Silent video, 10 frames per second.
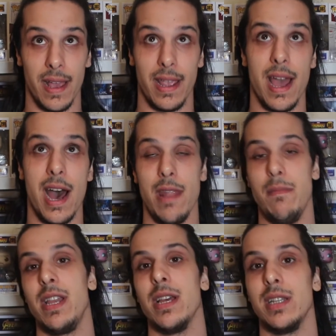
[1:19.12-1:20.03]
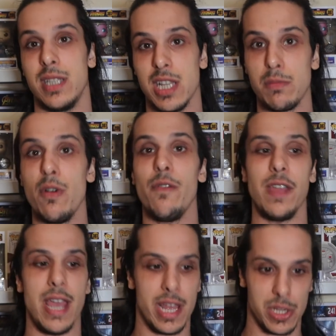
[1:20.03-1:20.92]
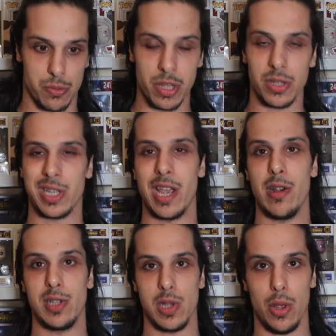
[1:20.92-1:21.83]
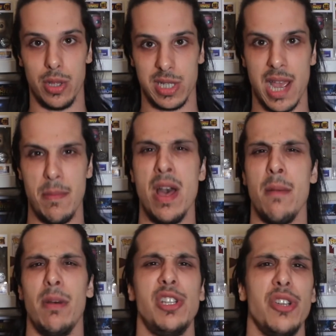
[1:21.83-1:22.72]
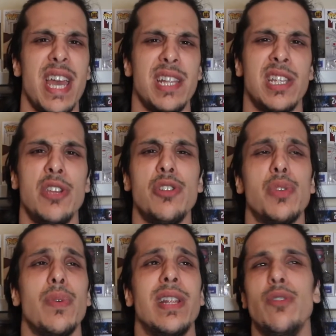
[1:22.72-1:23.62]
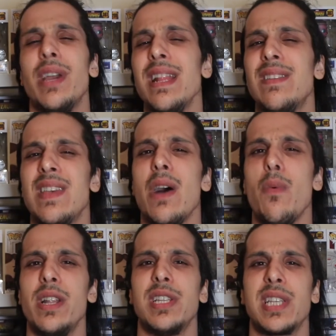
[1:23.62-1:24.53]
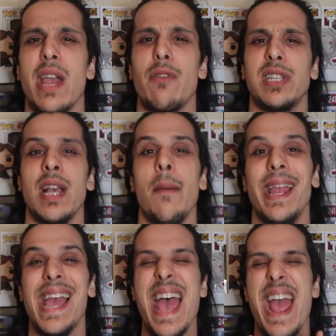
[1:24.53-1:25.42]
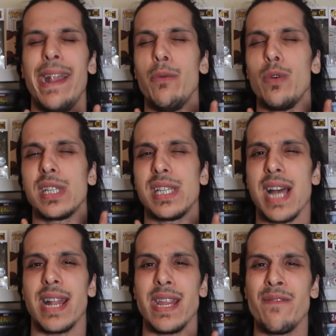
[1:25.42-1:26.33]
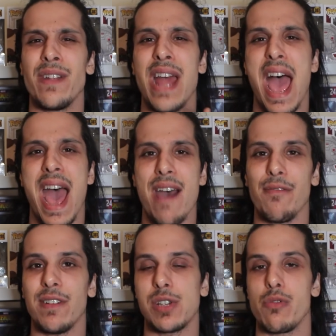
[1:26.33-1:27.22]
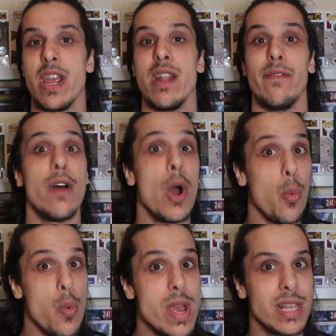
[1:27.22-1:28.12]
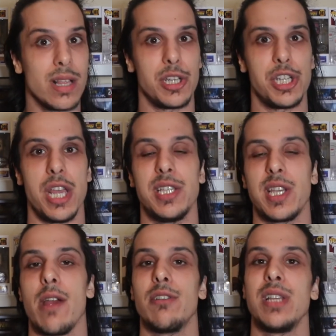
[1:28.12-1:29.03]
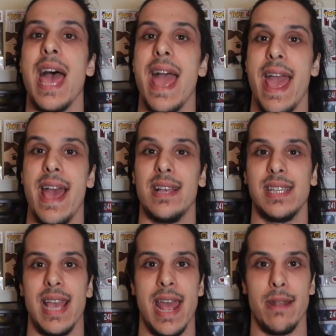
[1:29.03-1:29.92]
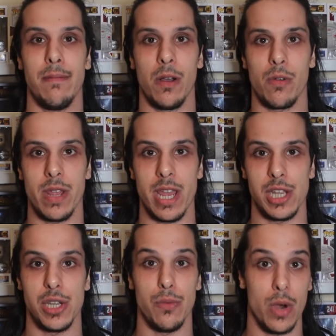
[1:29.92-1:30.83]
God, because this movie has real scares all the time, but you get used to it. You can tell when a scare is coming, and it was not even half as creative with cliche scares as Annabelle Creation